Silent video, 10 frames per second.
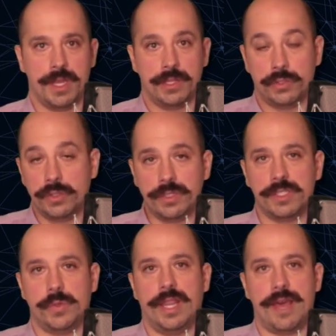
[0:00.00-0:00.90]
To do
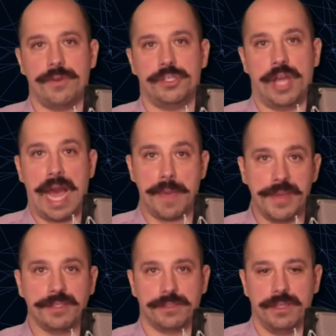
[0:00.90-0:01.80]
this, we leverage
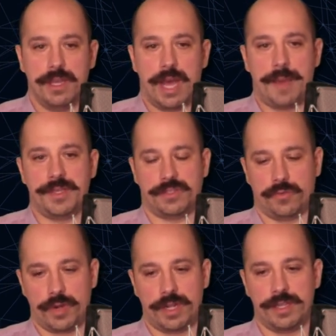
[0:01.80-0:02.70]
Ibis. Ibis
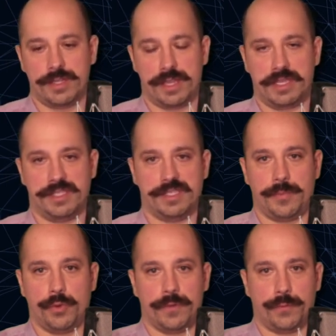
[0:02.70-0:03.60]
already has the
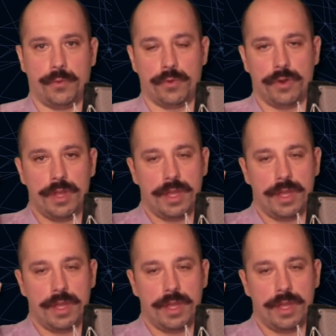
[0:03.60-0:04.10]
support for